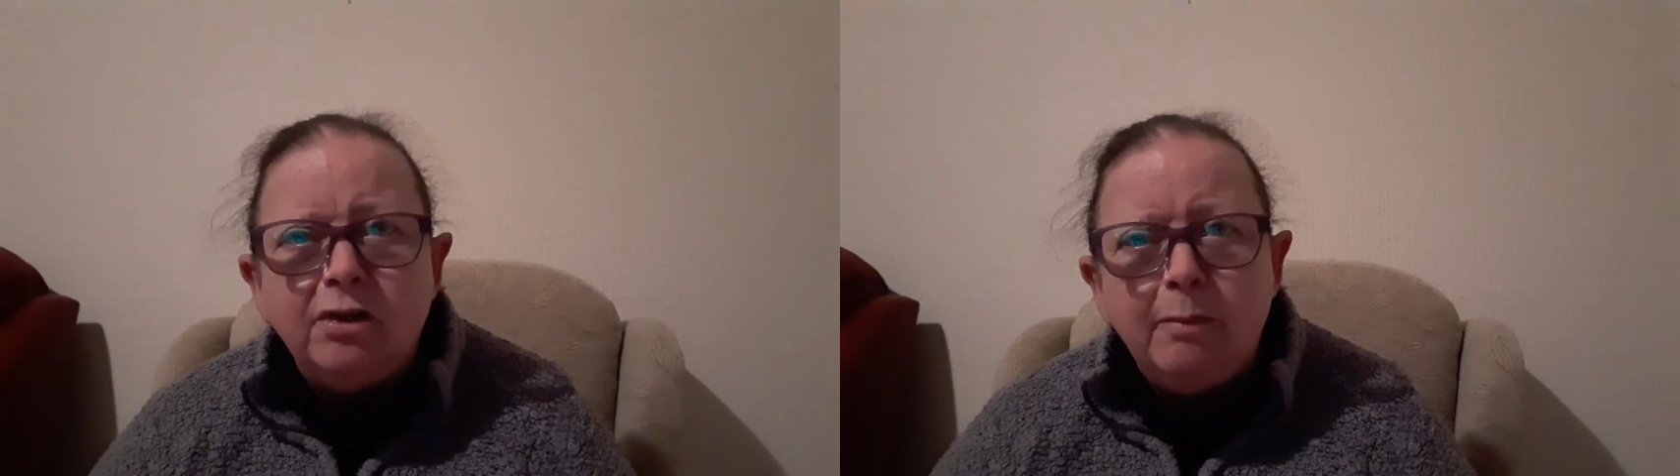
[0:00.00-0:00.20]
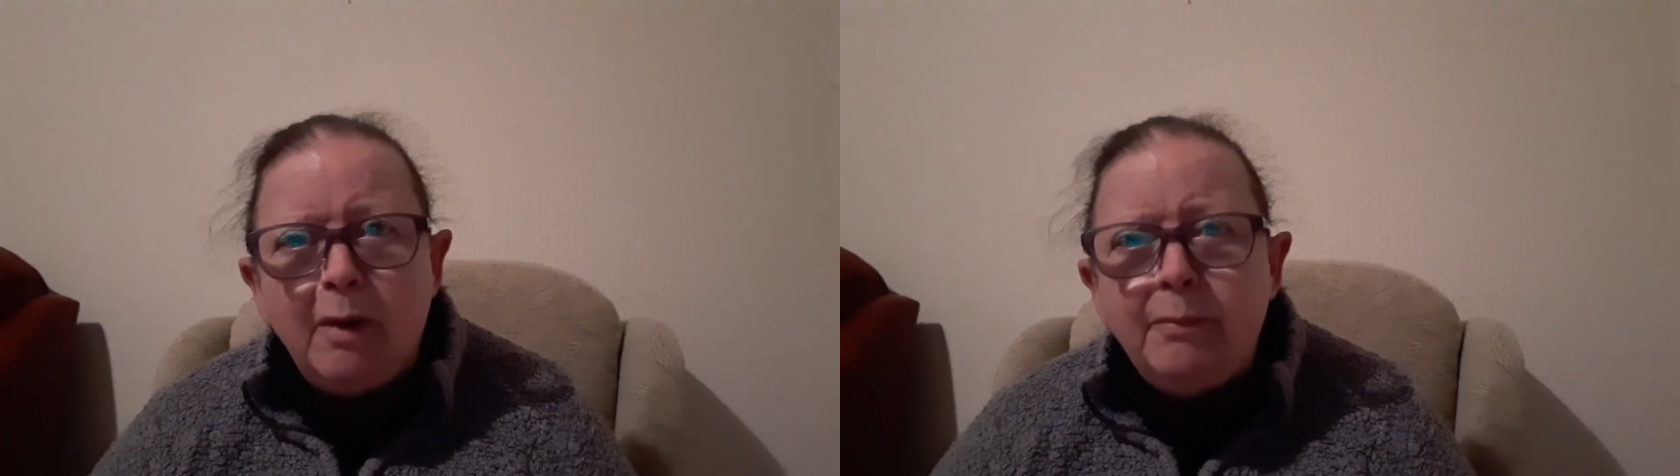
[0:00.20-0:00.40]

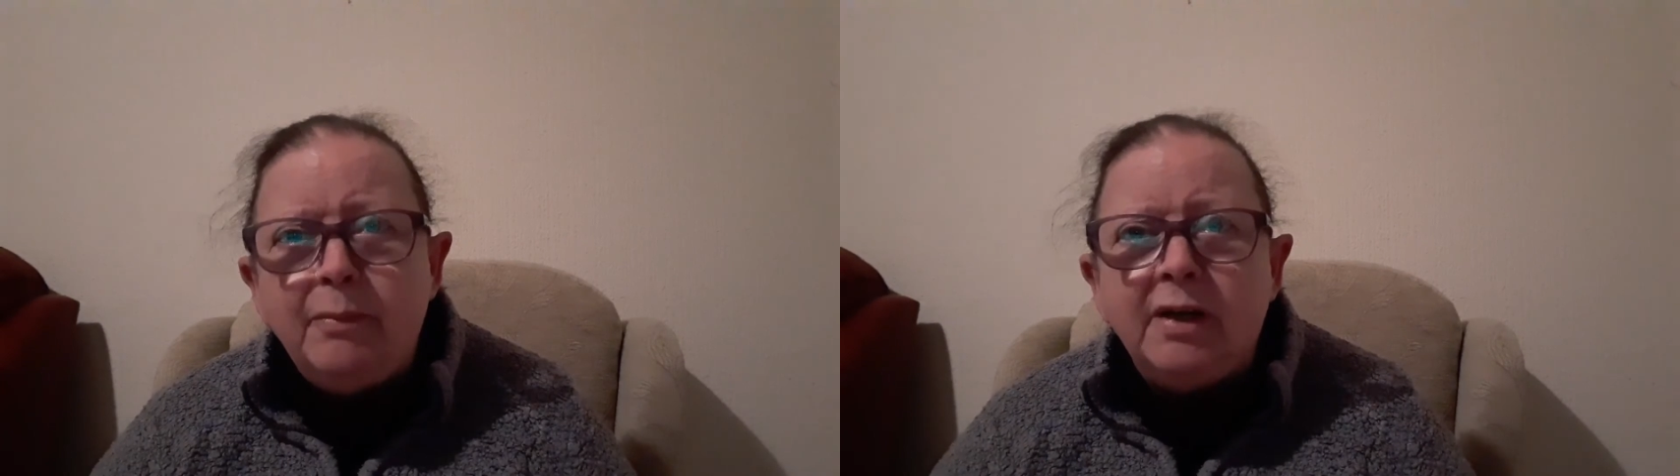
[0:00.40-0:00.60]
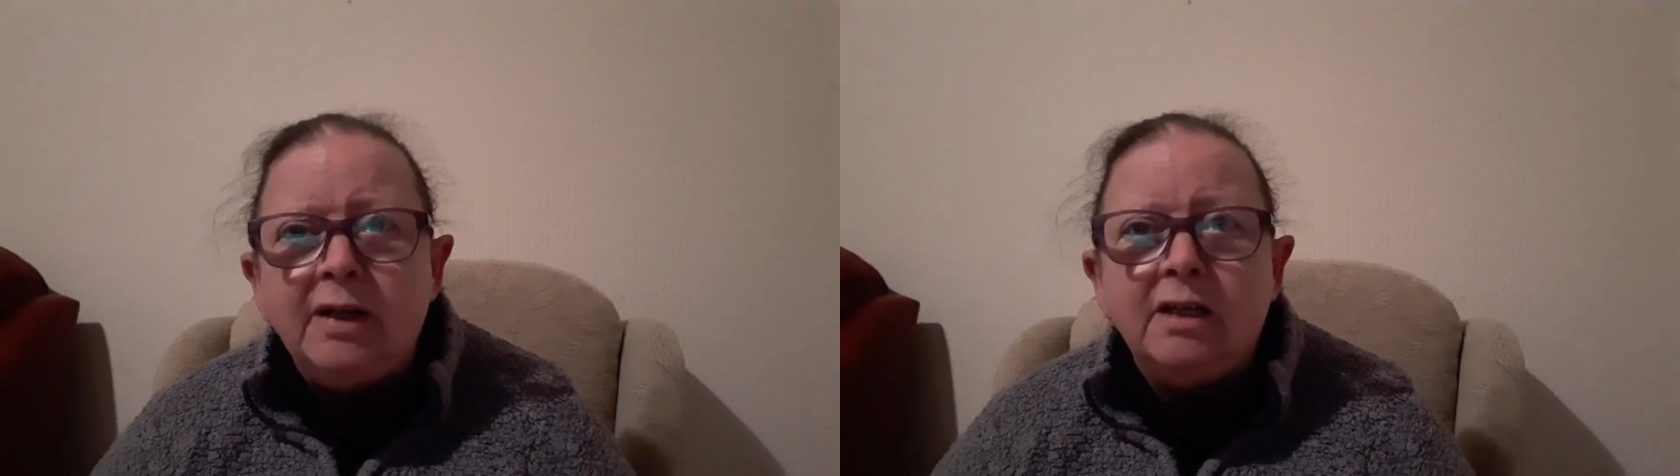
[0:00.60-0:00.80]

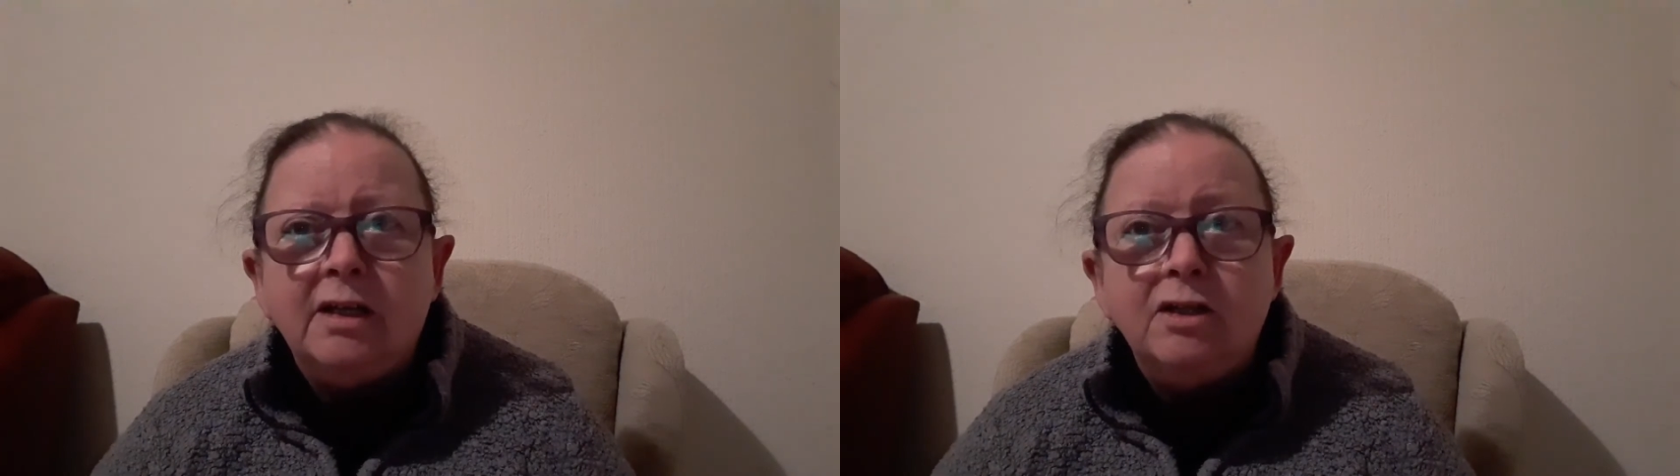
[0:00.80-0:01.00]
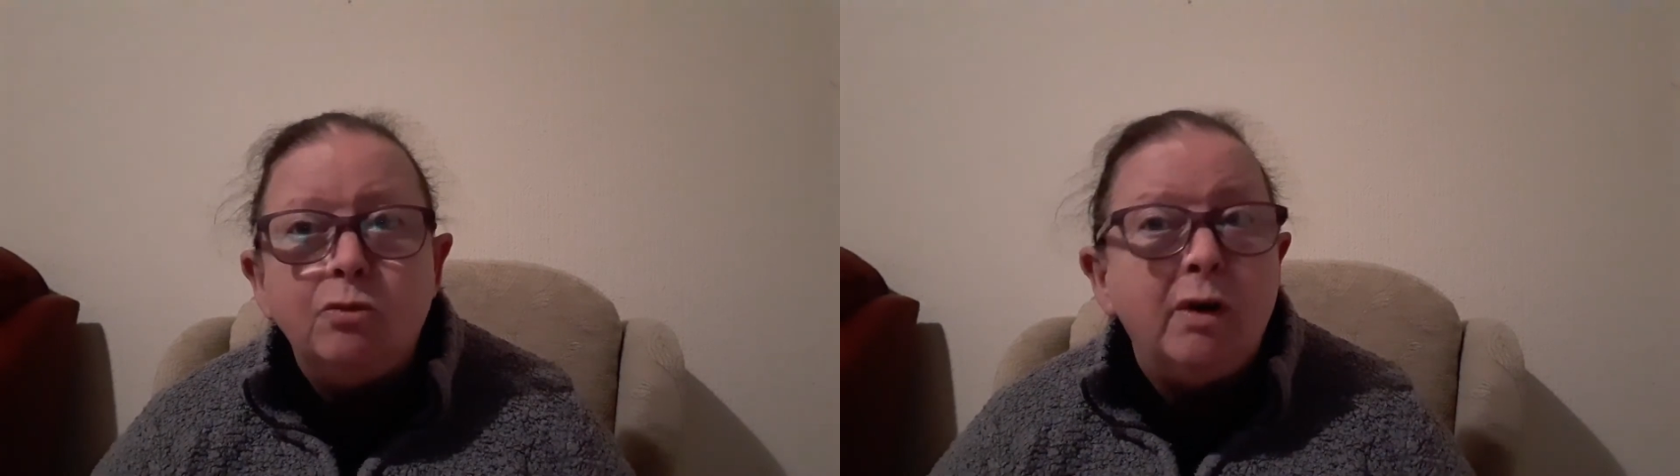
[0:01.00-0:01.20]
remembering
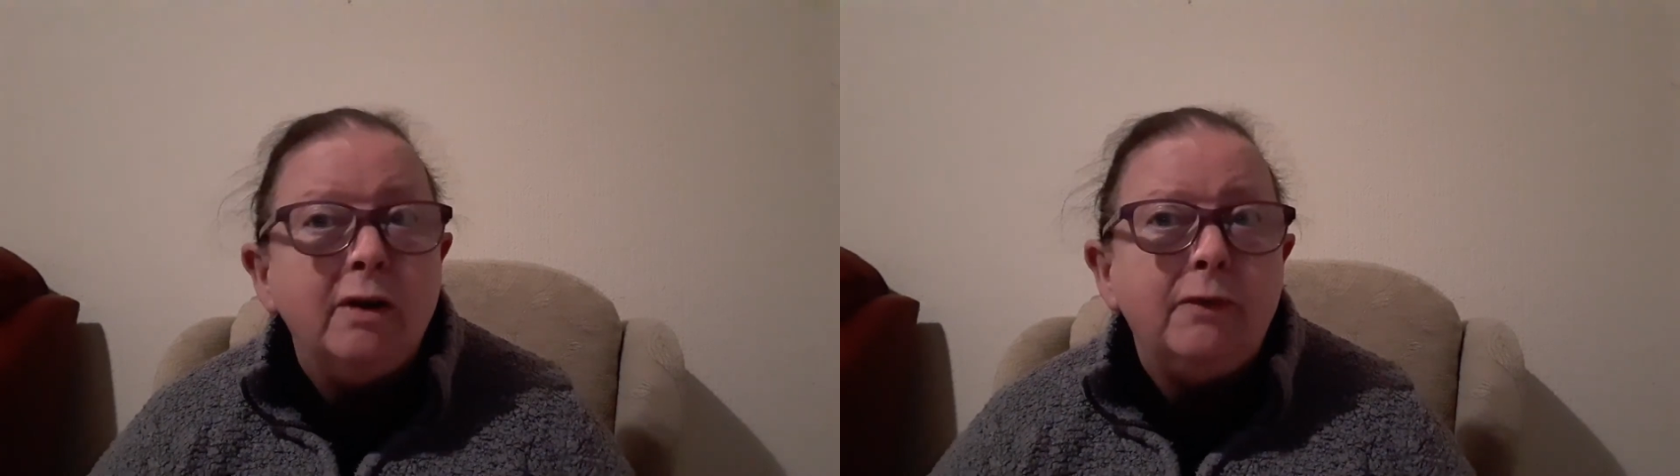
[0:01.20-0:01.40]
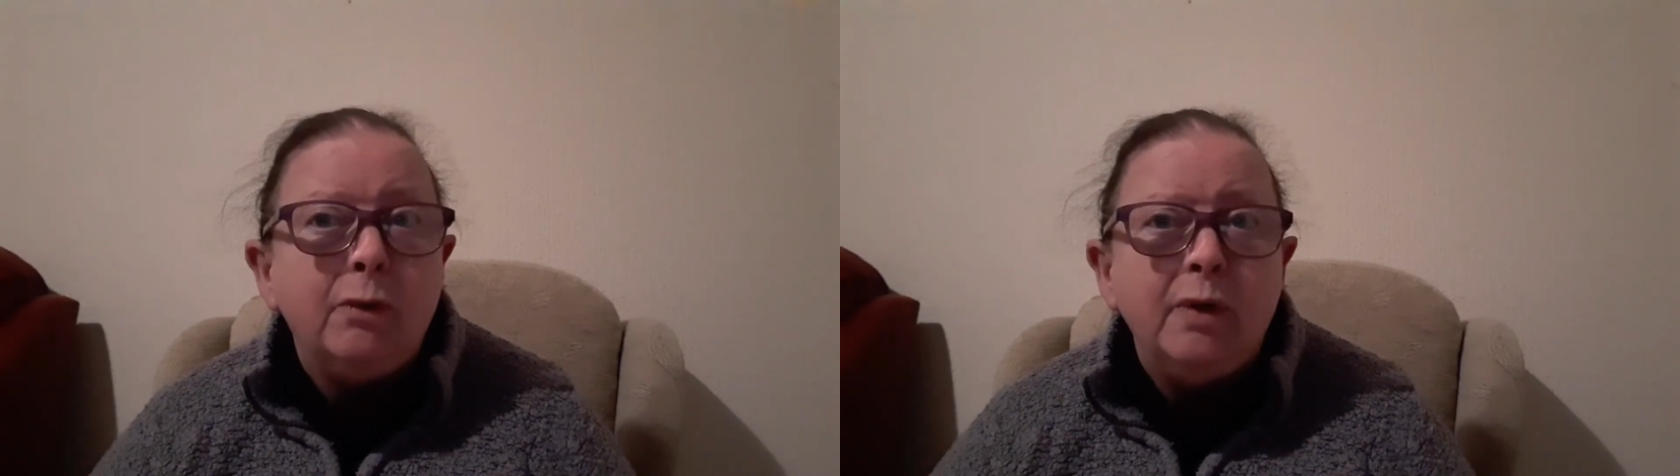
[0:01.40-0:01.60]
is one
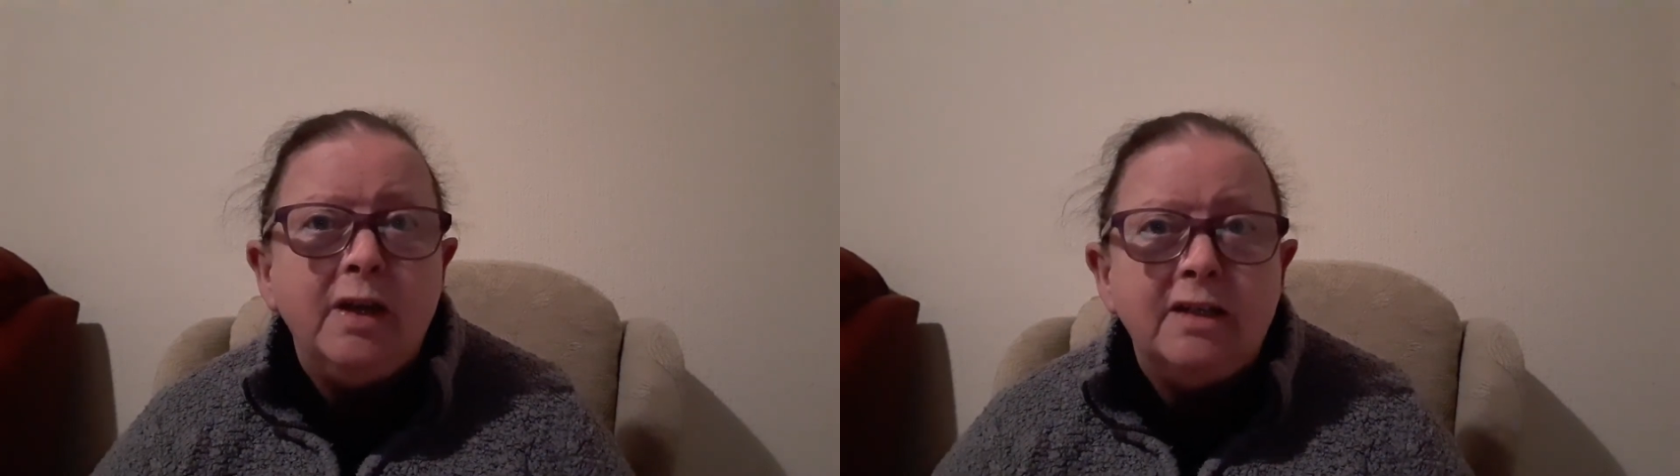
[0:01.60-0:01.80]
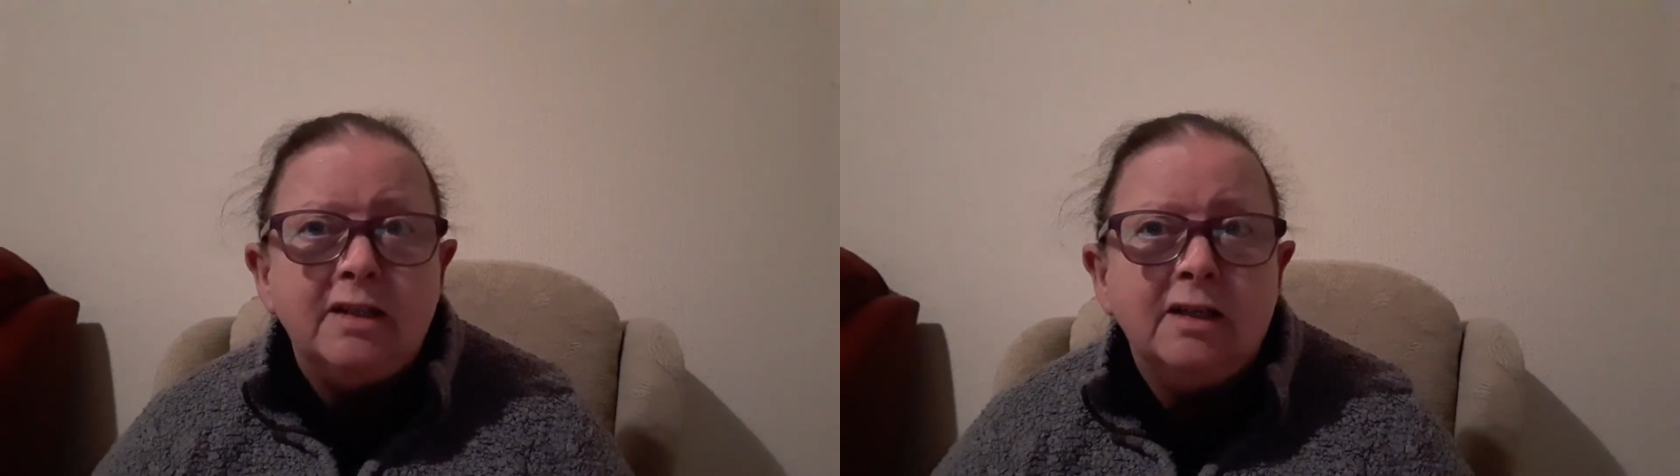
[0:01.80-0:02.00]
of the
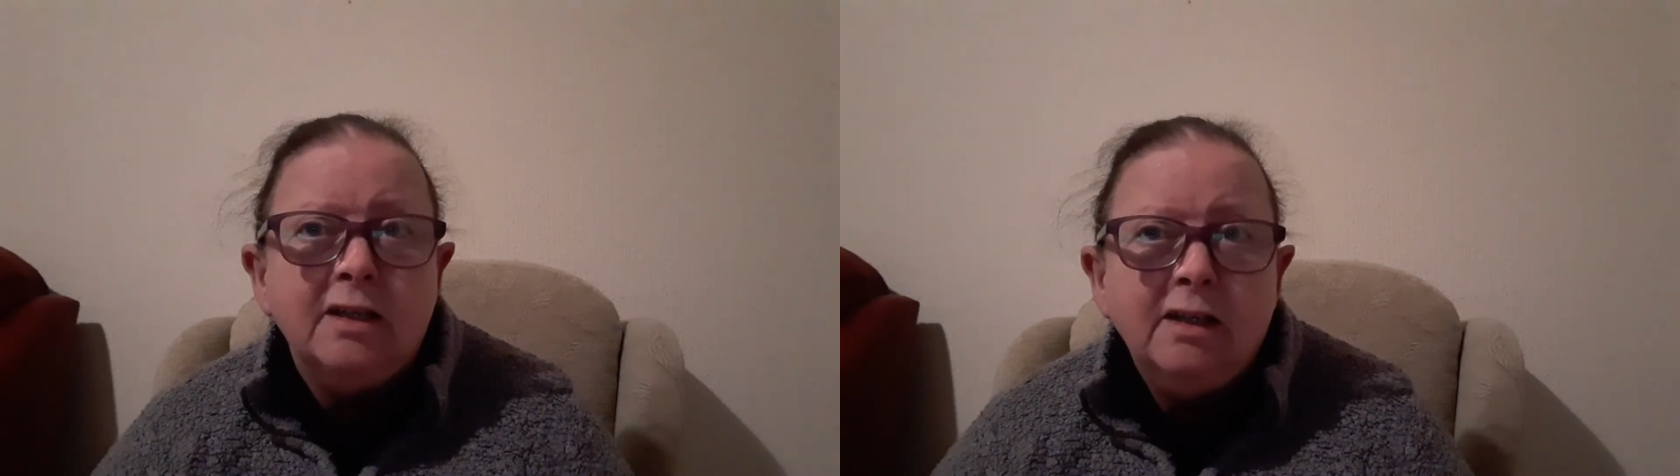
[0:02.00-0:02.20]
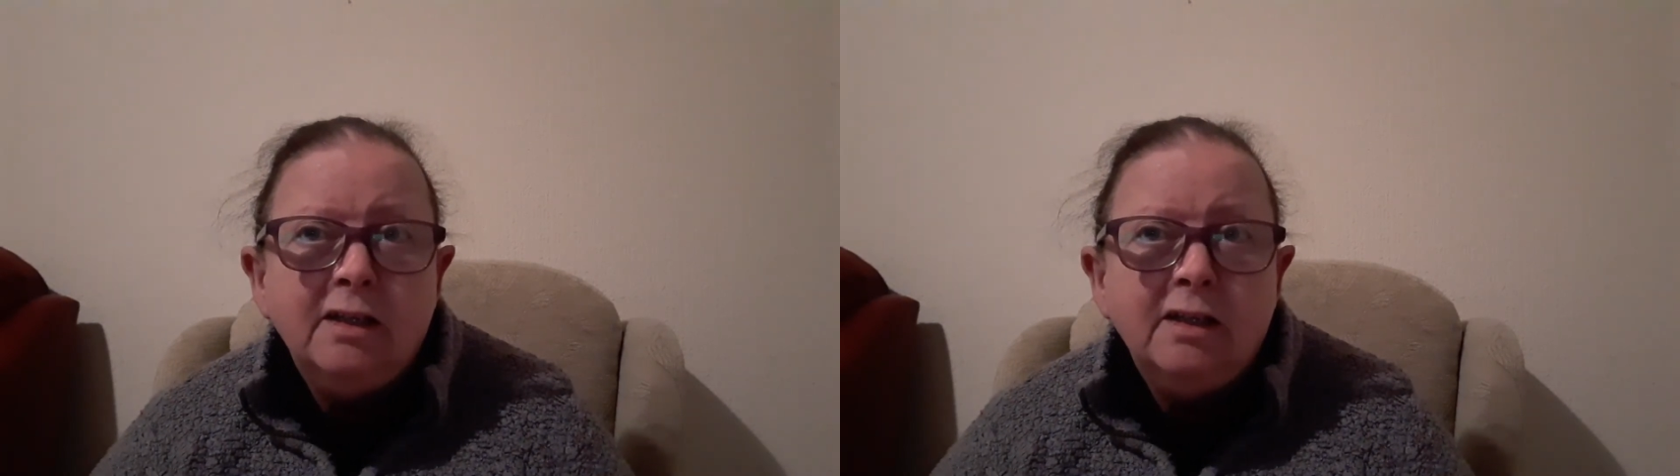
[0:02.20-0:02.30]
ways